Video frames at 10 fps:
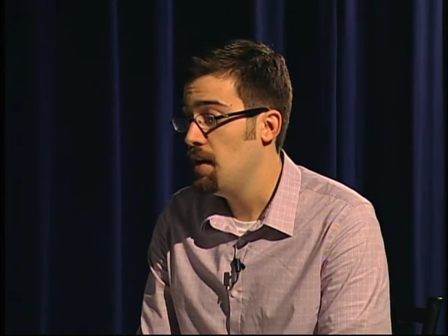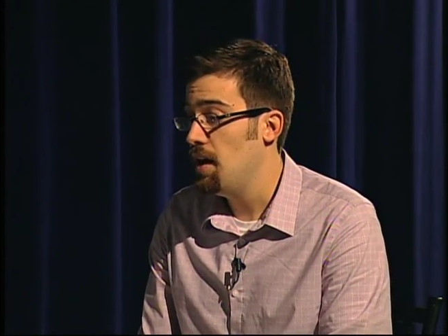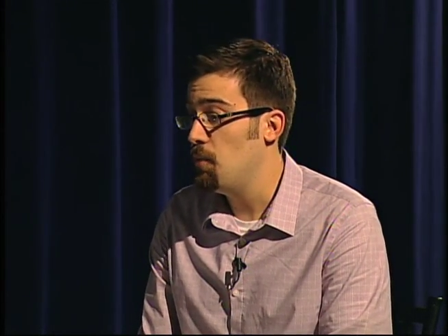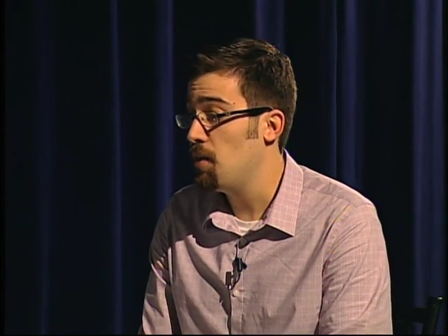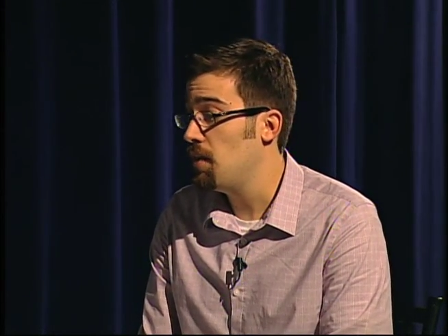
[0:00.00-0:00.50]

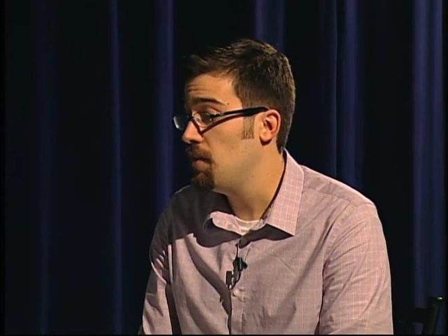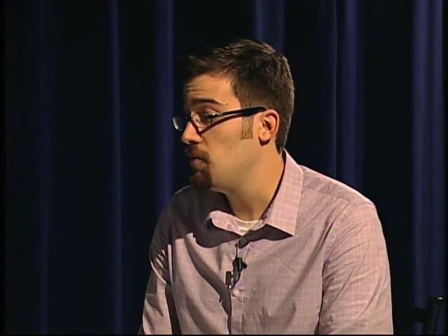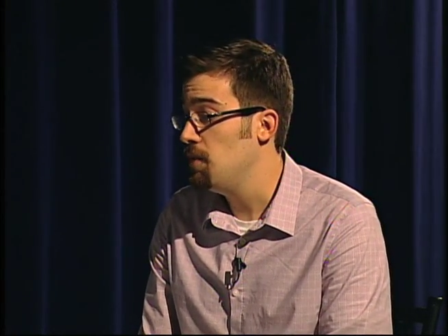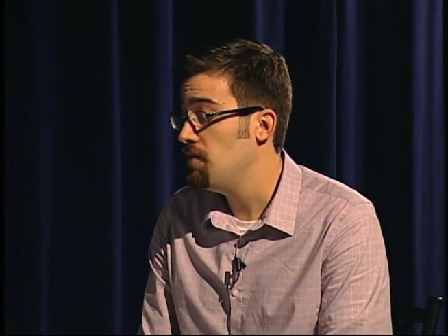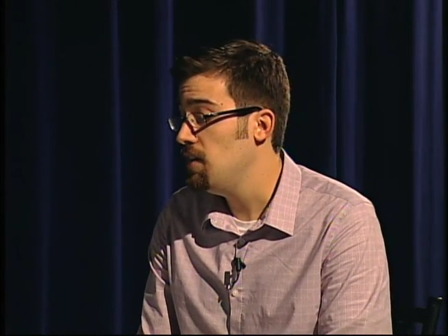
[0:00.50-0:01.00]
And one of the
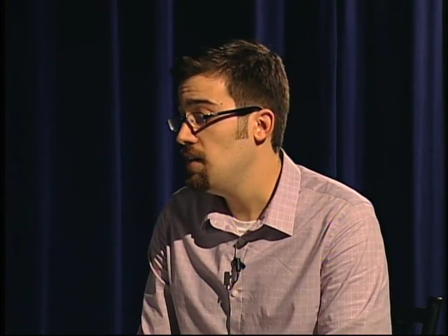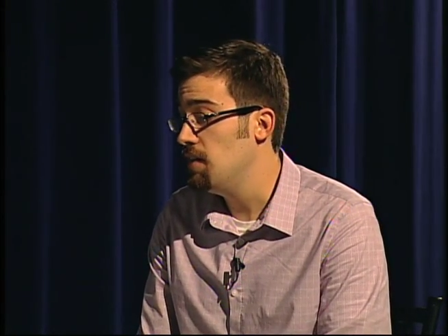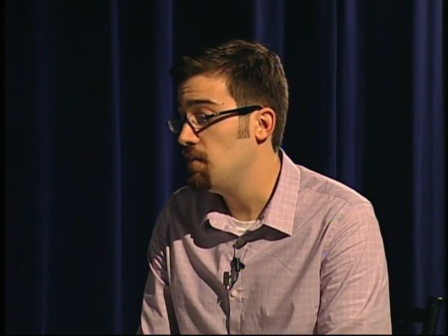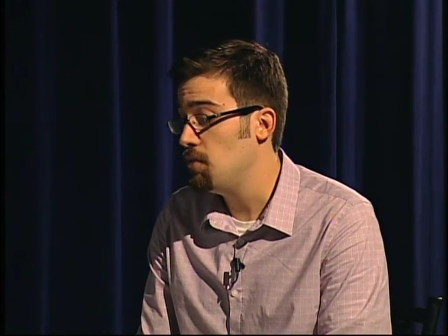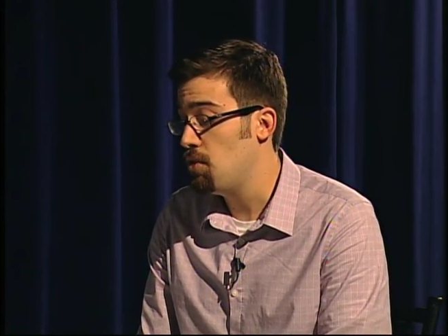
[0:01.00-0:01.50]
things we've seen
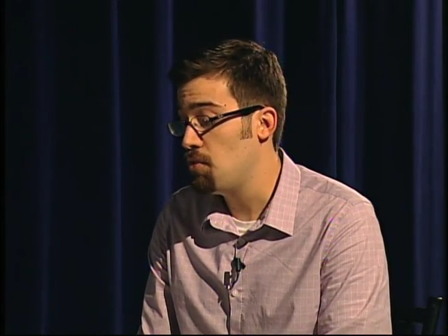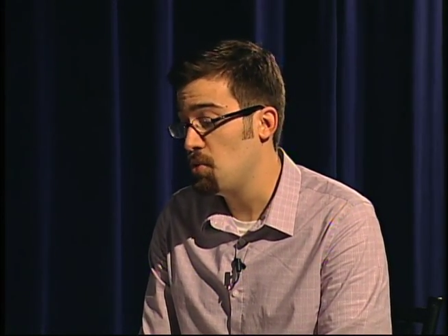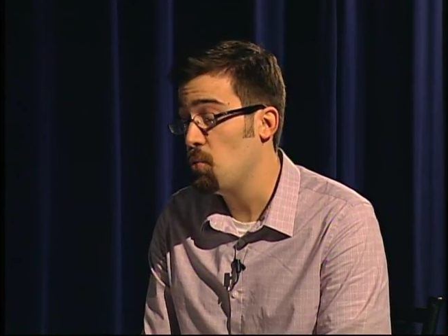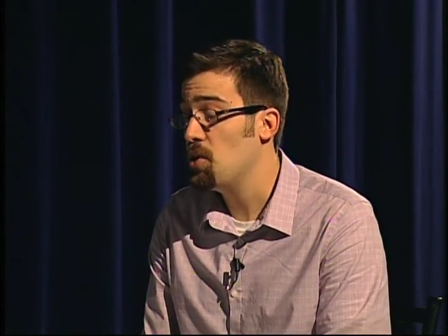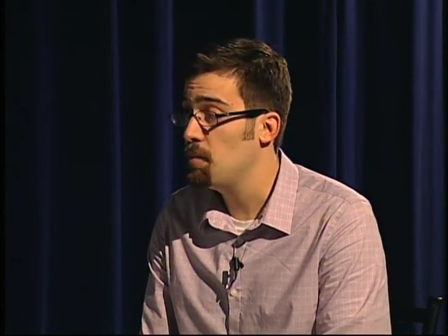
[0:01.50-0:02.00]
is through
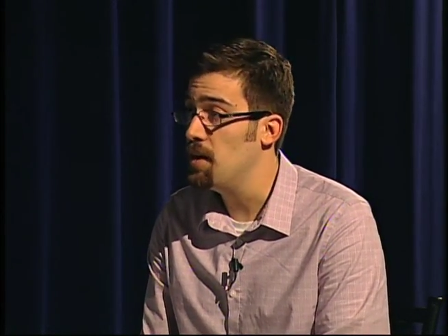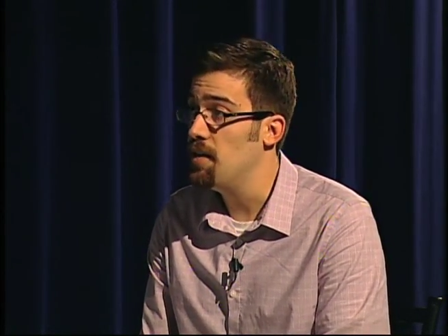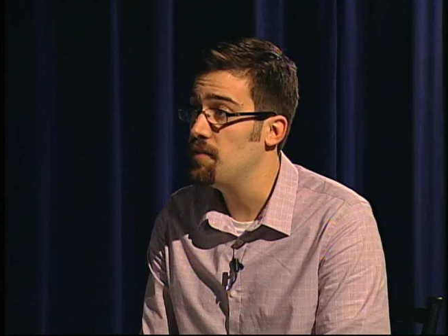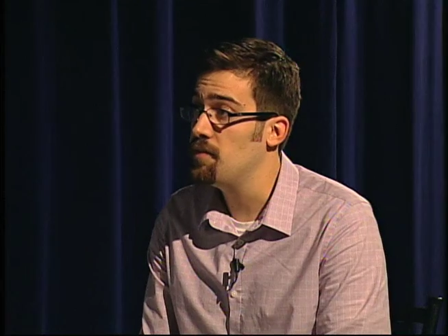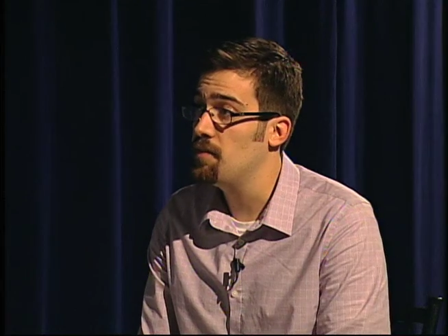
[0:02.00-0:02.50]
the
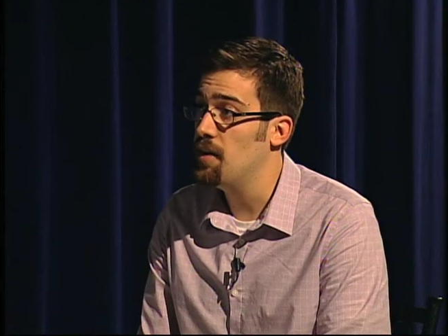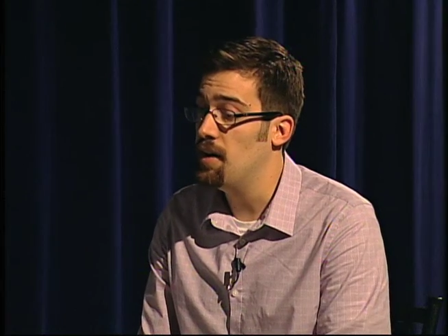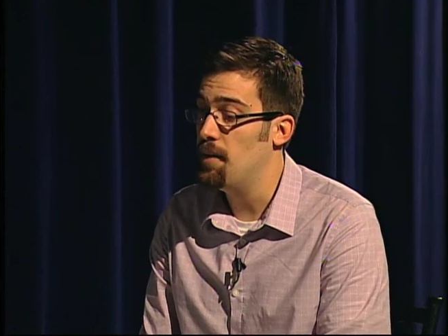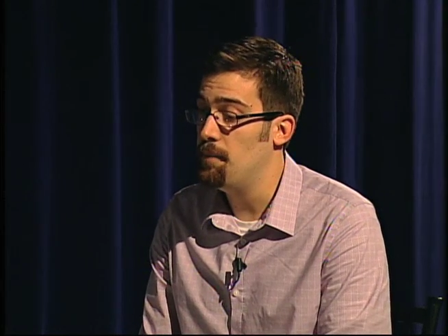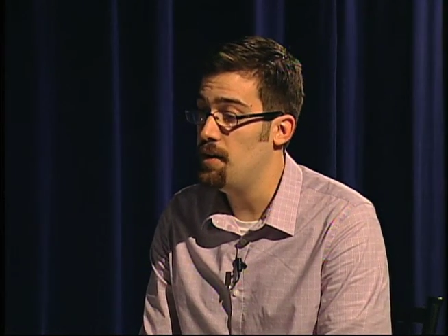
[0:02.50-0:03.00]
workplace,
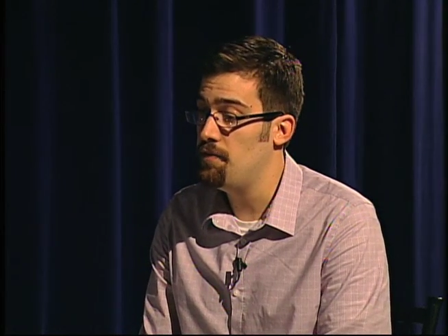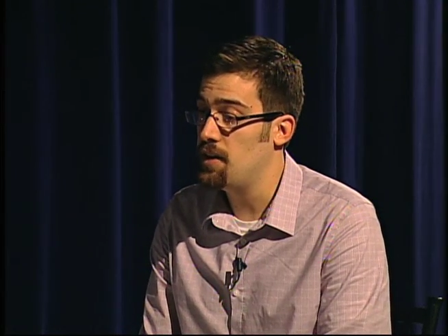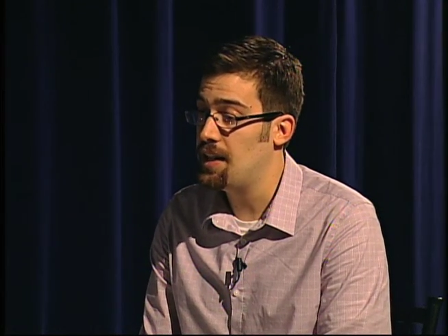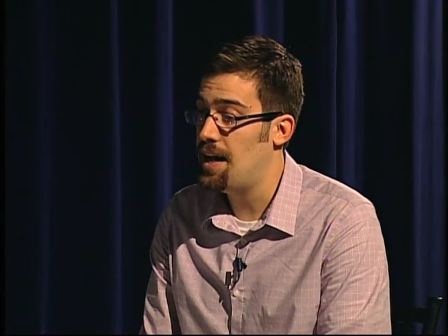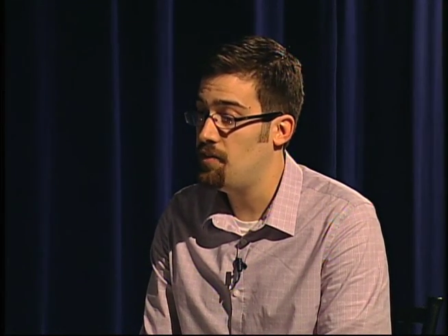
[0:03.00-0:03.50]
um, if the
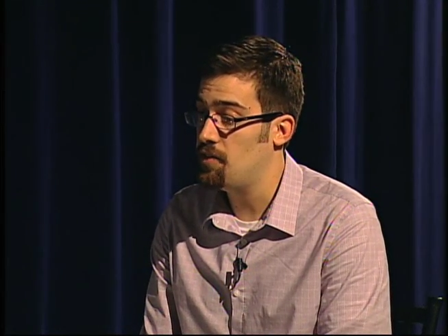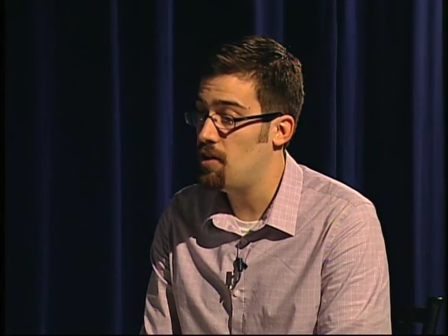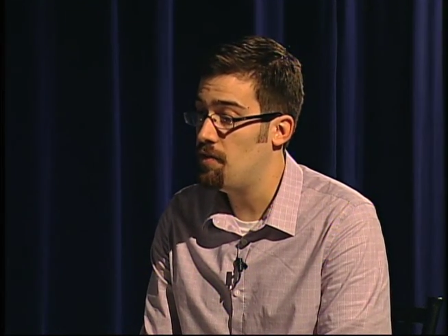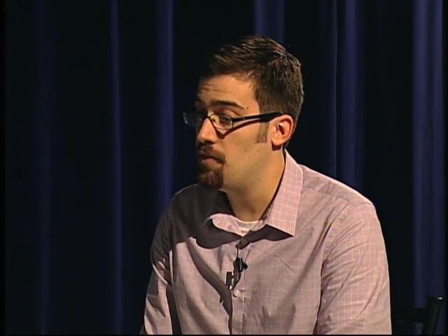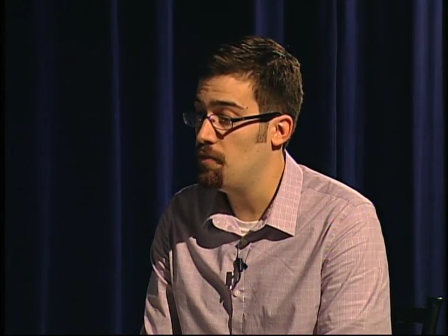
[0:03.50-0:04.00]
classes are
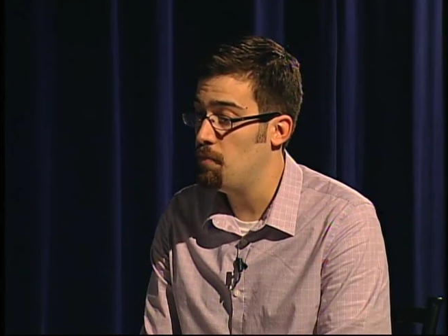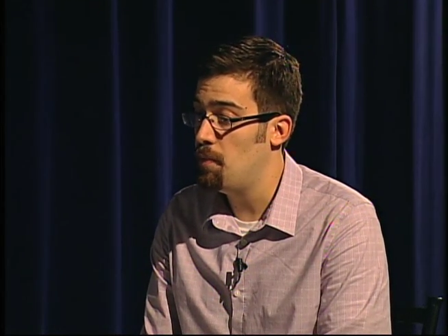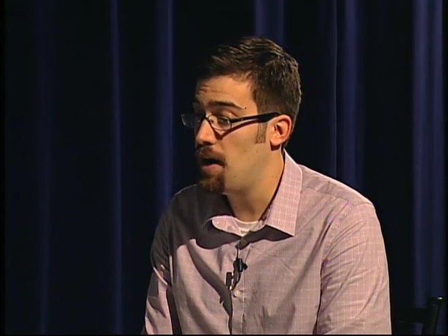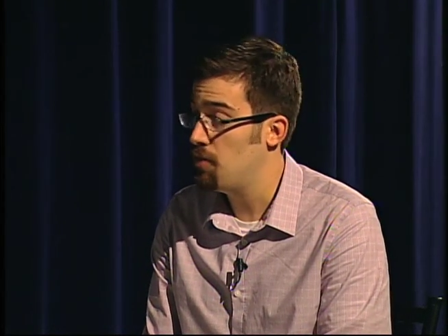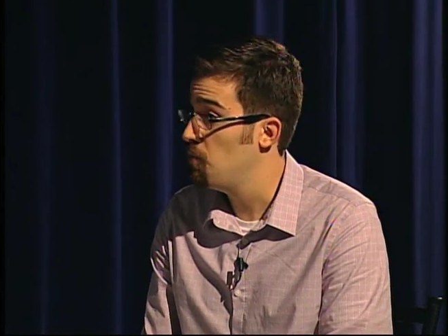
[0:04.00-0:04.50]
offered
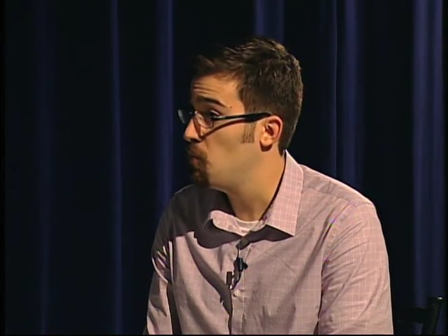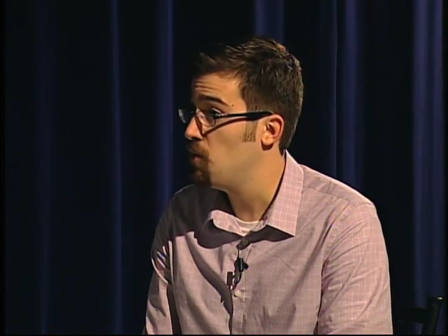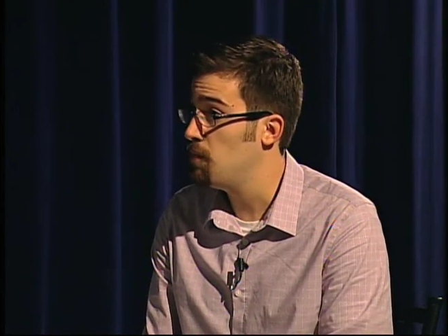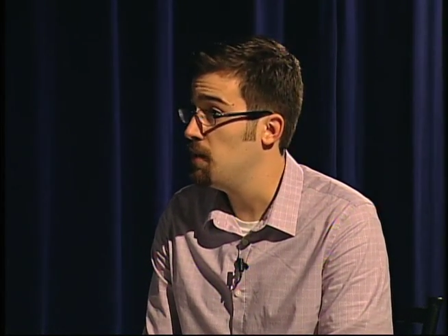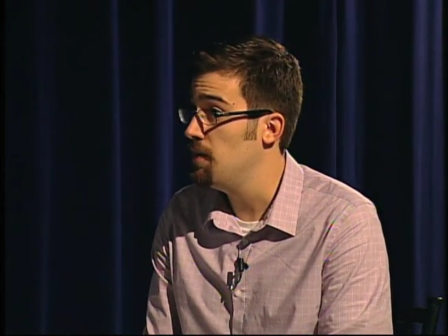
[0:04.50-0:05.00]
by, through the
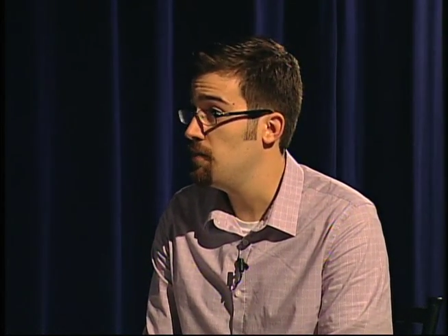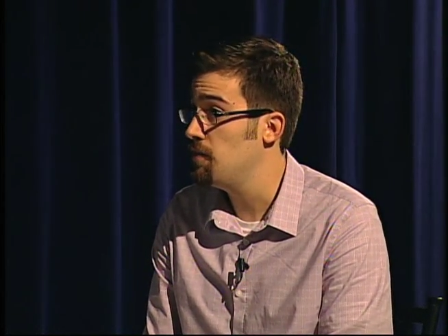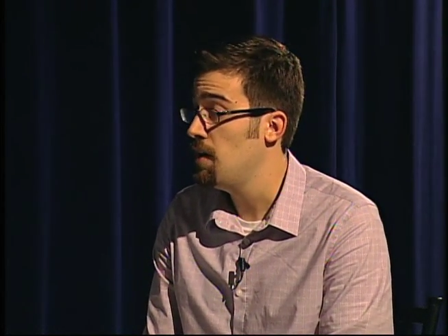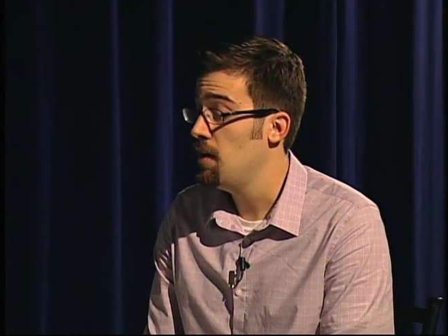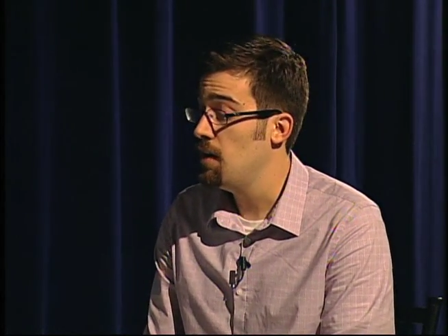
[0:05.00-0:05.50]

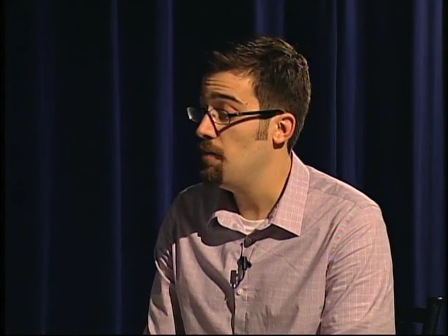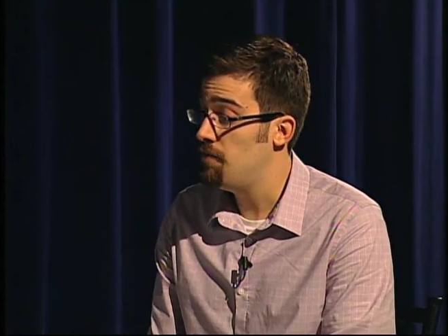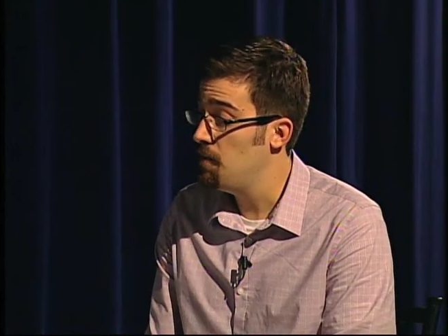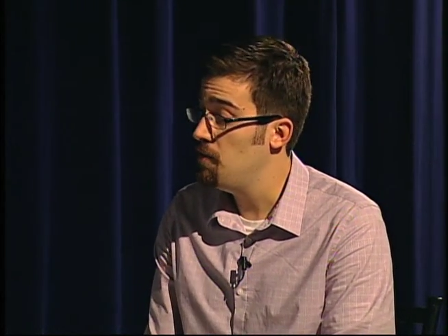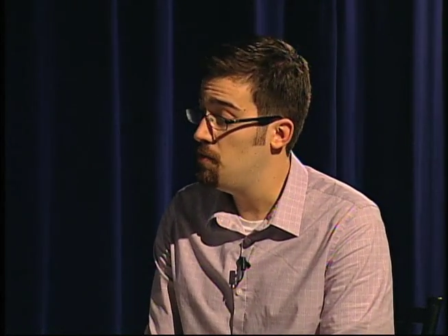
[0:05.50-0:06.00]
workplace and
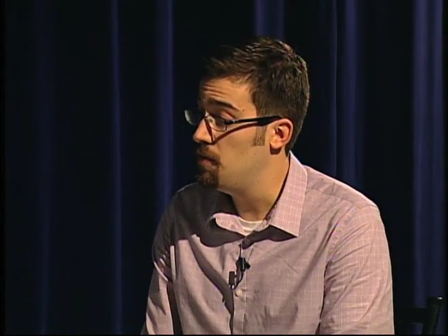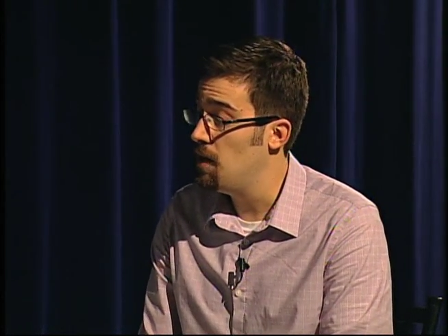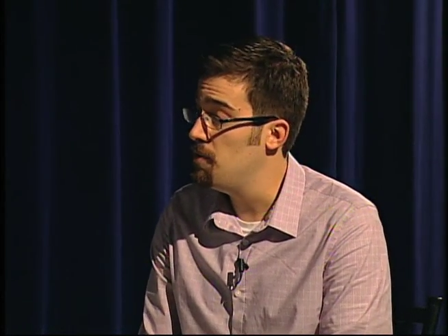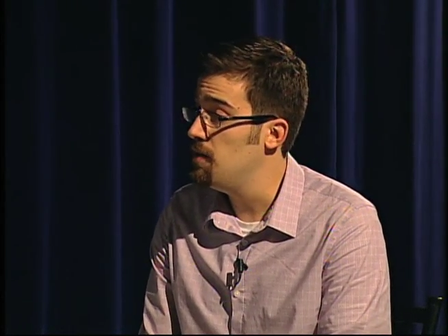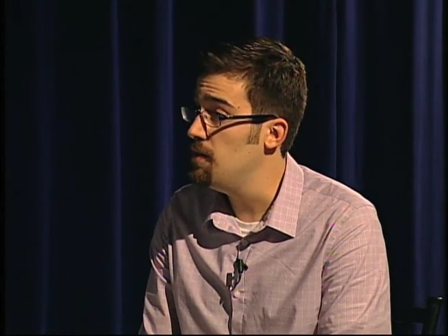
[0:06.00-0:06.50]
funded through
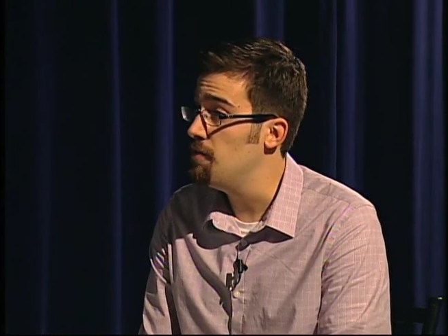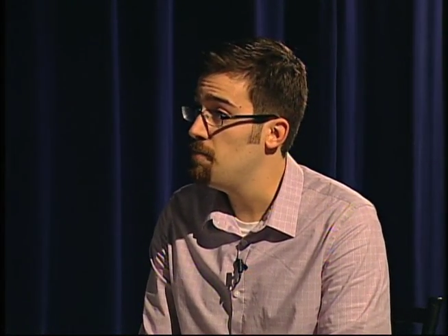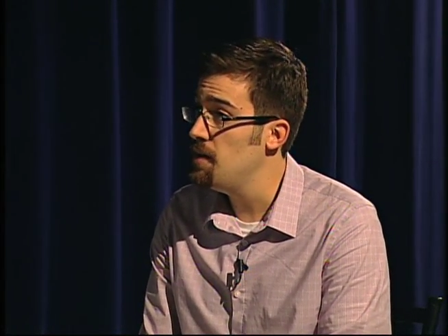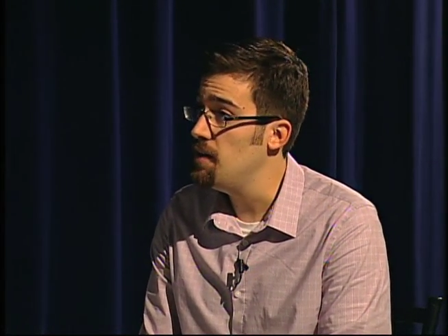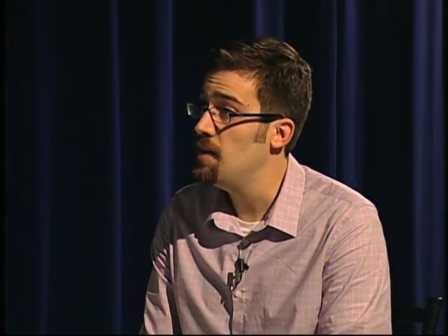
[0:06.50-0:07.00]
the
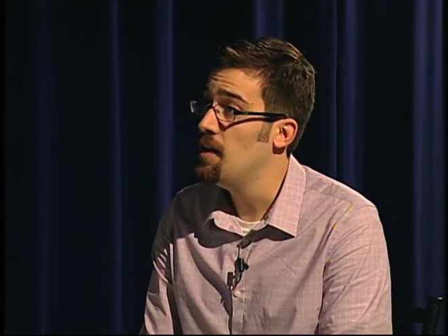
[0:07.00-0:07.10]
WTFP,